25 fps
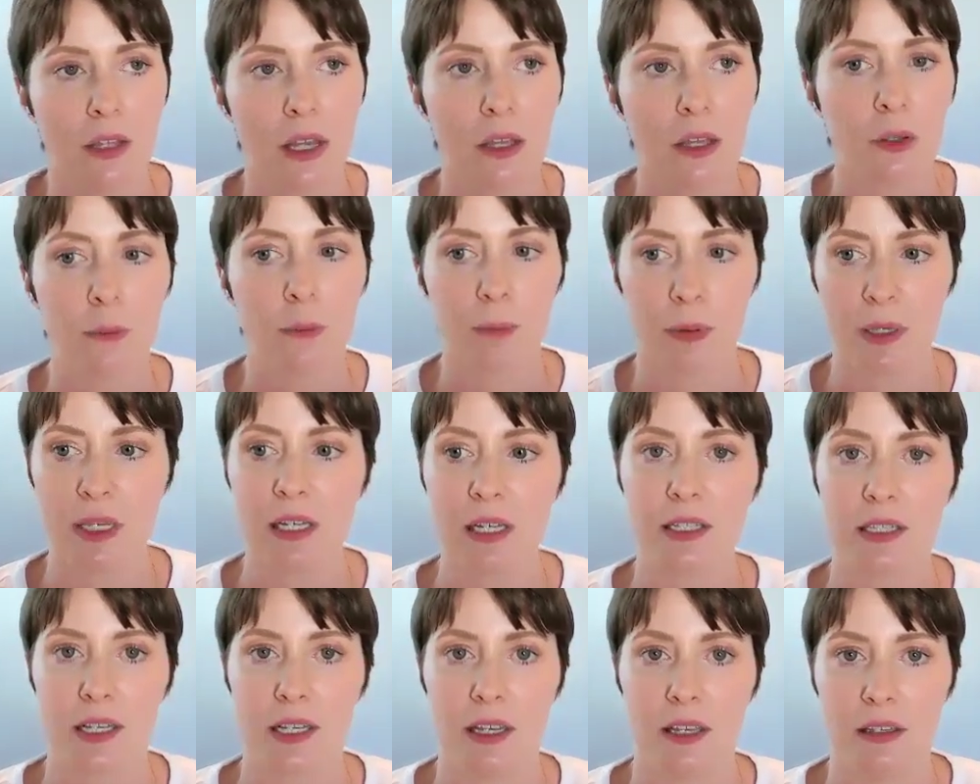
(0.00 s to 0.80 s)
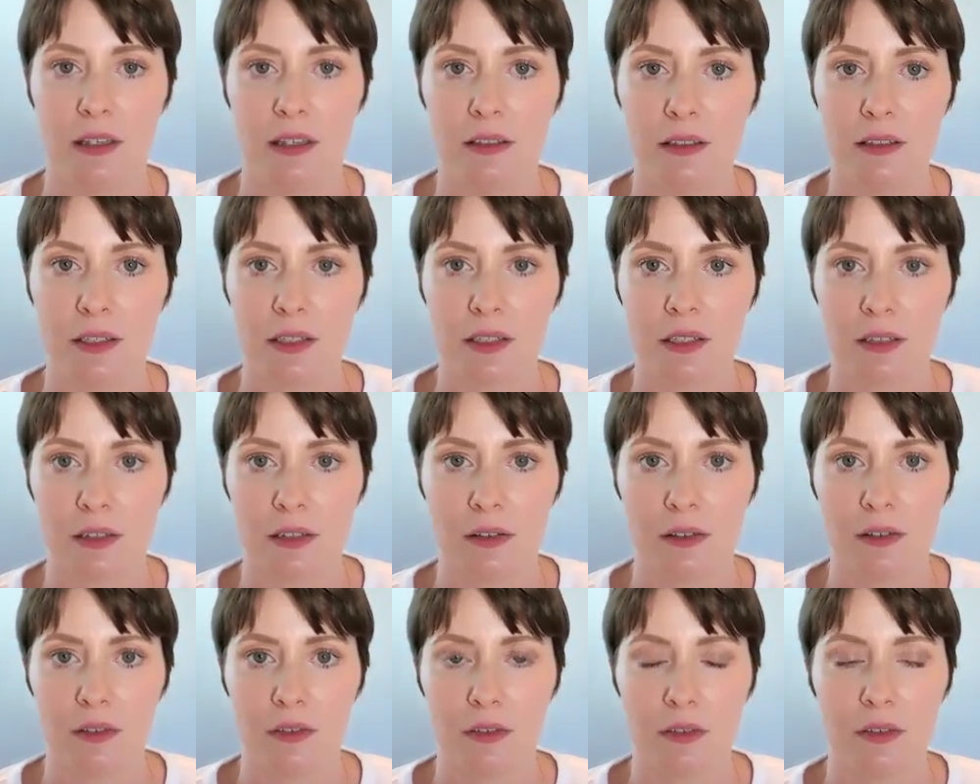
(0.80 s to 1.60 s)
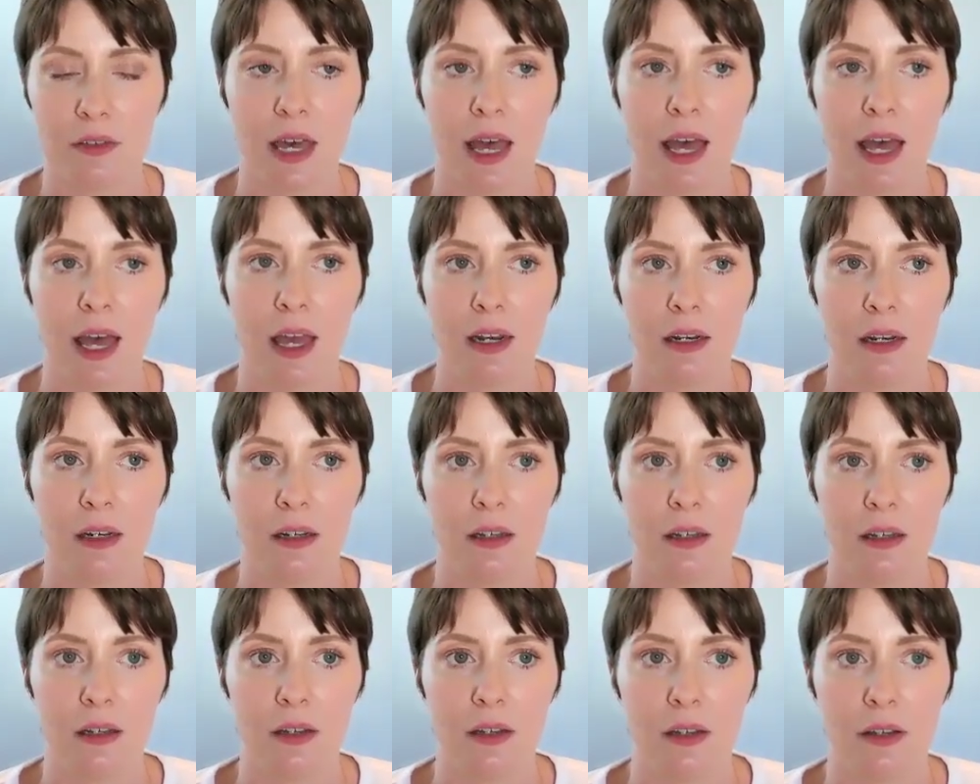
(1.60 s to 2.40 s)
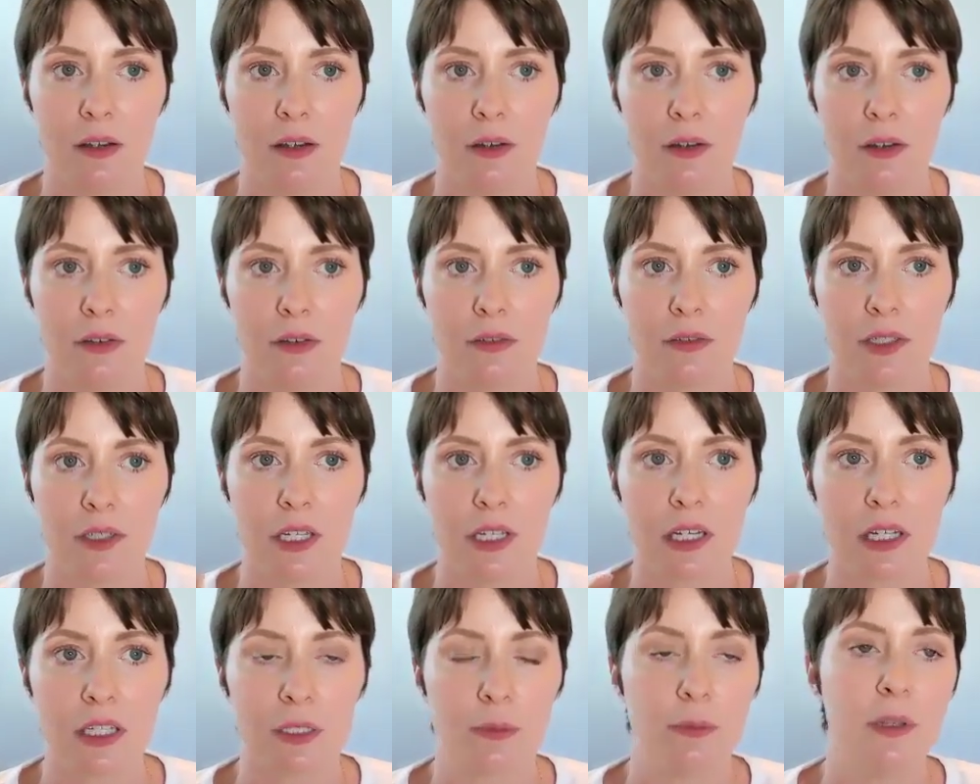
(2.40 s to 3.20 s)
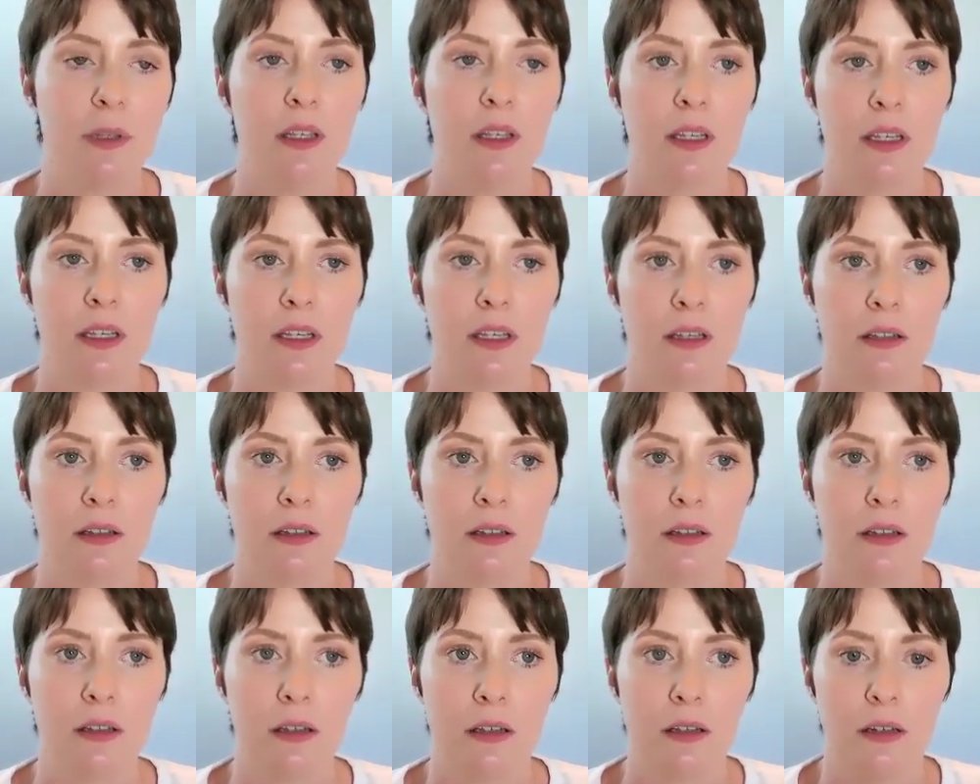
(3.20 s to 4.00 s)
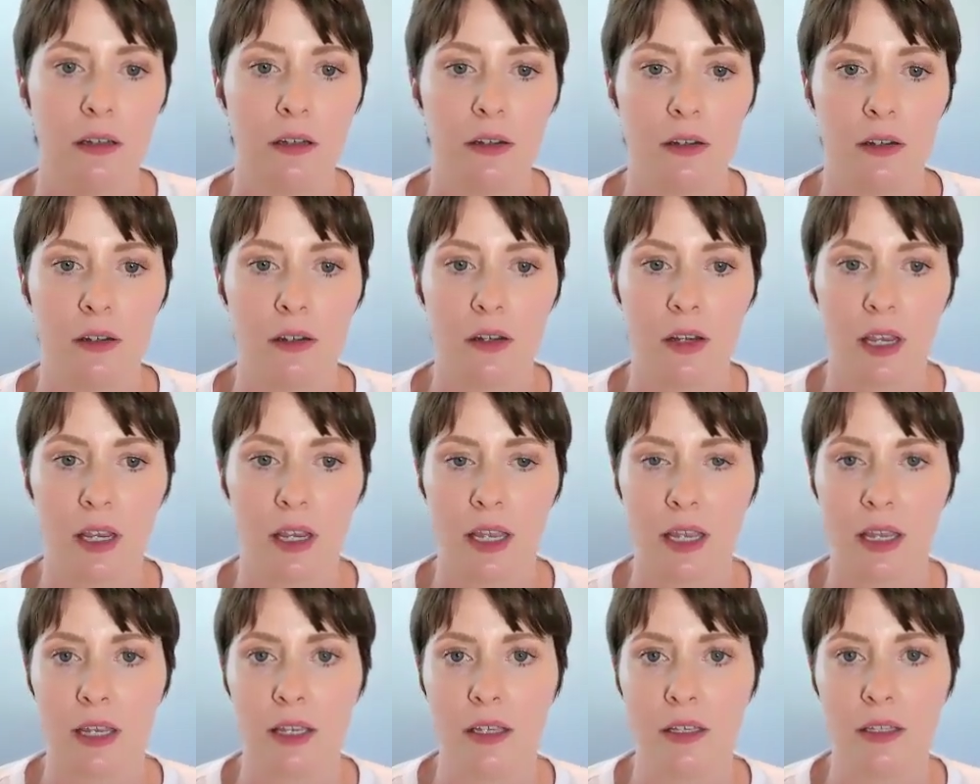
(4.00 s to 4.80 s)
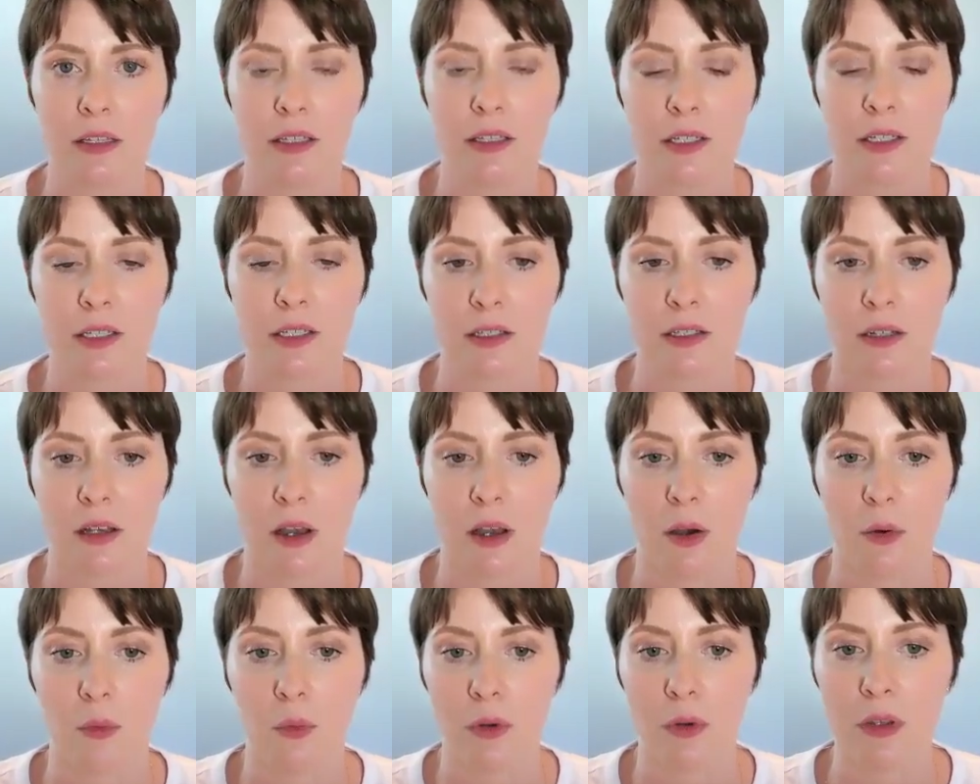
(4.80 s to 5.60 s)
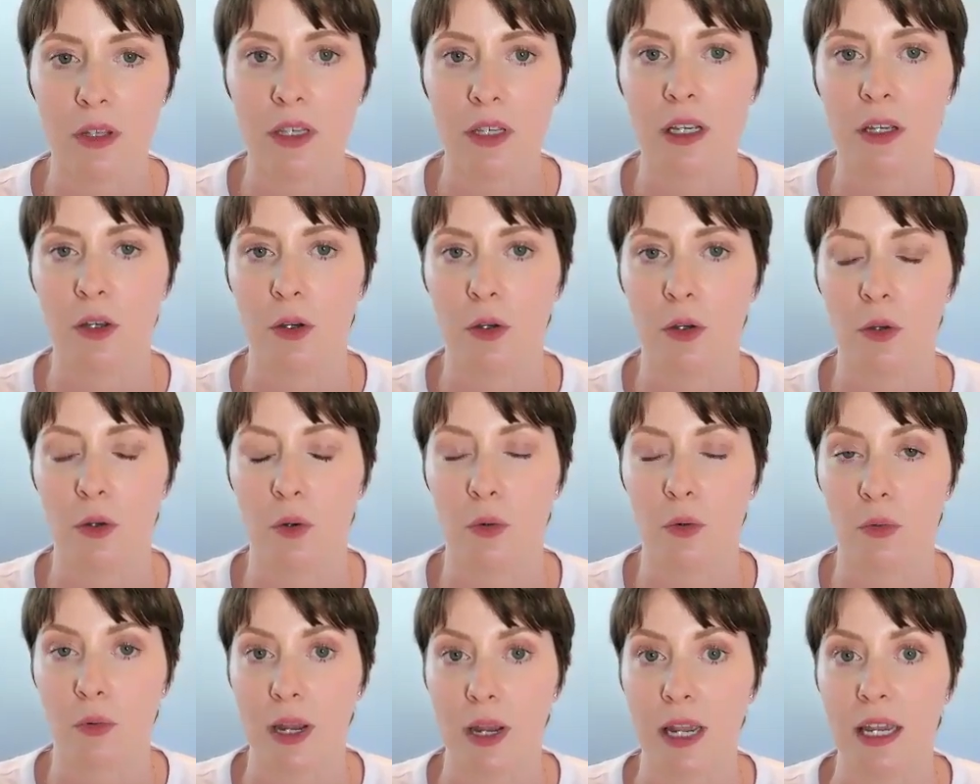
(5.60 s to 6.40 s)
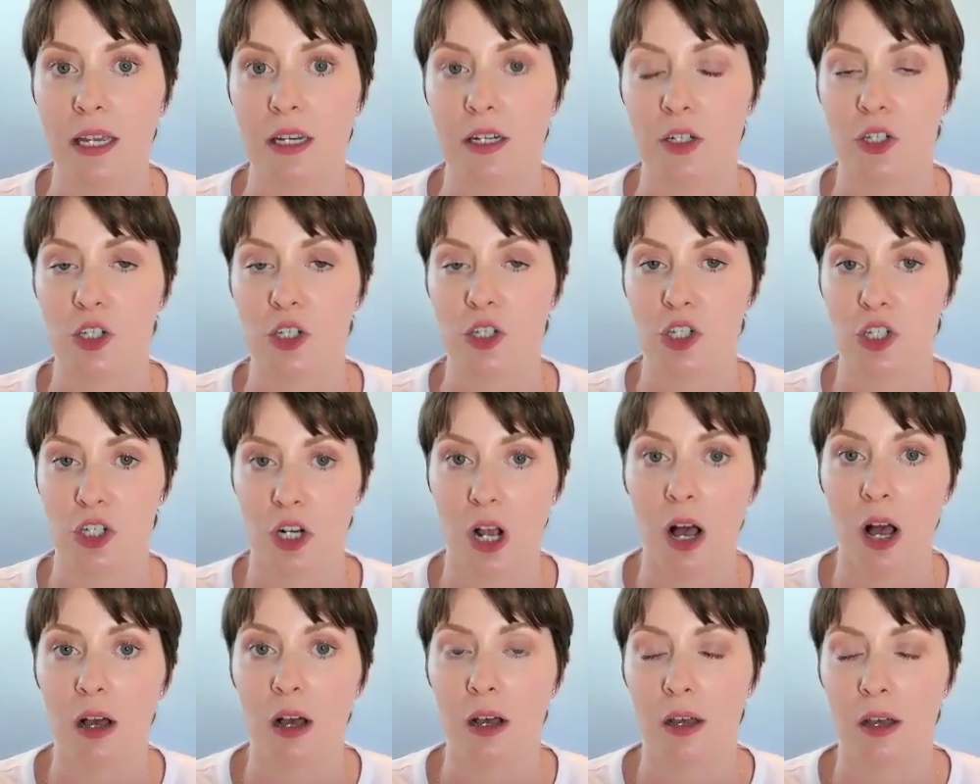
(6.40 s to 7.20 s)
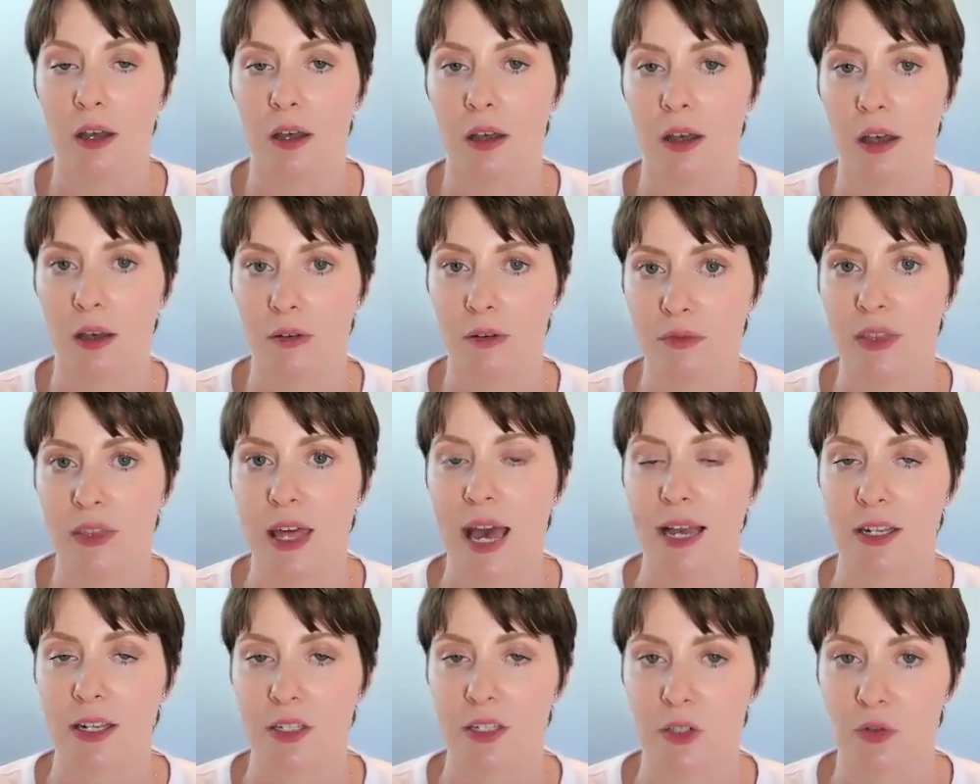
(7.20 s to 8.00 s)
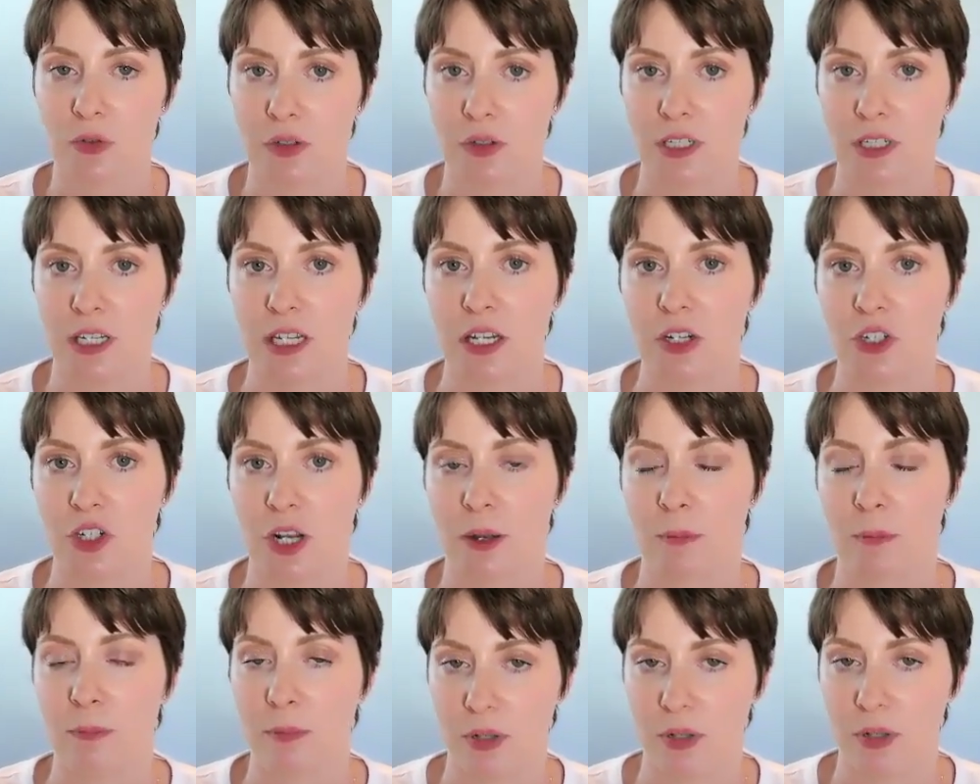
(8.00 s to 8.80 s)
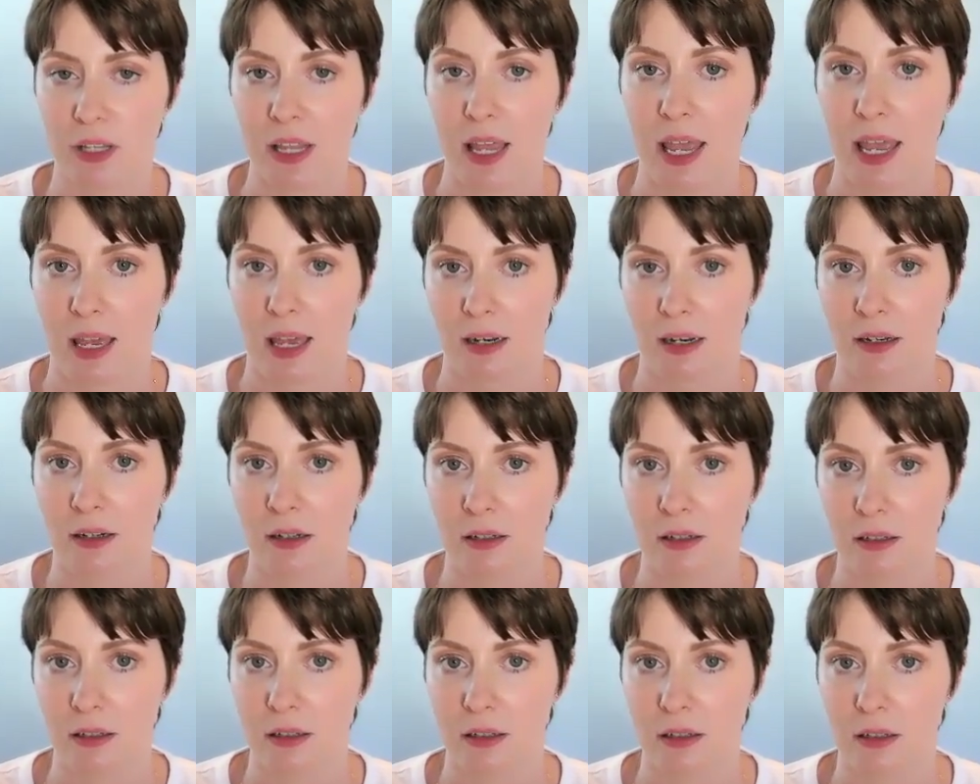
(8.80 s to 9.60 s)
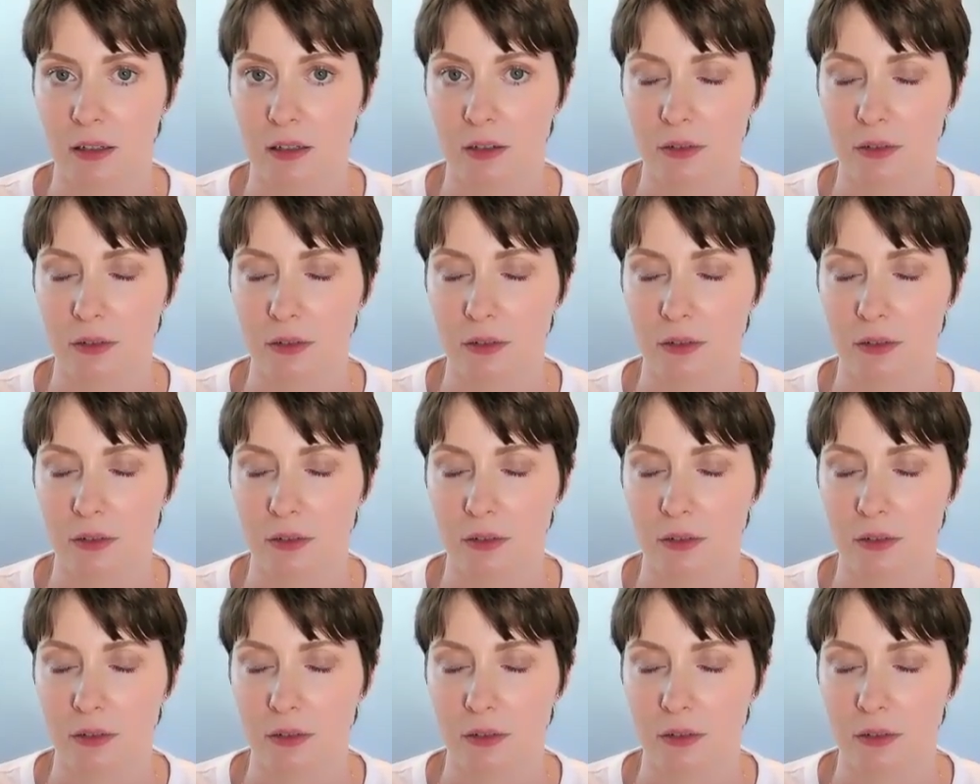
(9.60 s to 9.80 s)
the other piece is that 6 million is a really great chunk of that strategic plan.